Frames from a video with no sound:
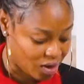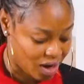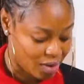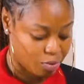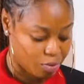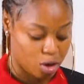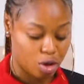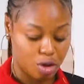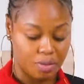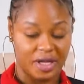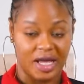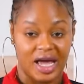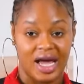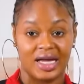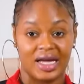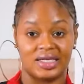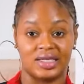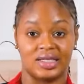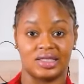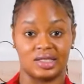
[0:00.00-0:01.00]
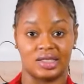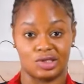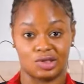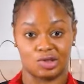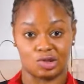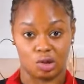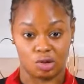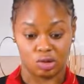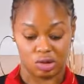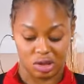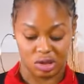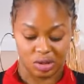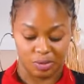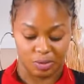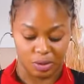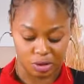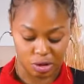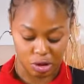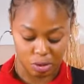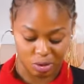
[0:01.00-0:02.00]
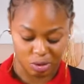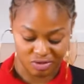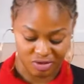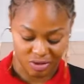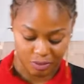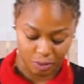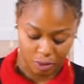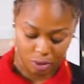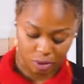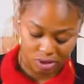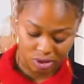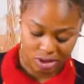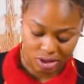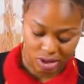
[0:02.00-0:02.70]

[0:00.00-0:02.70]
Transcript: I'm going to be adding the salt to the bottom of the pot.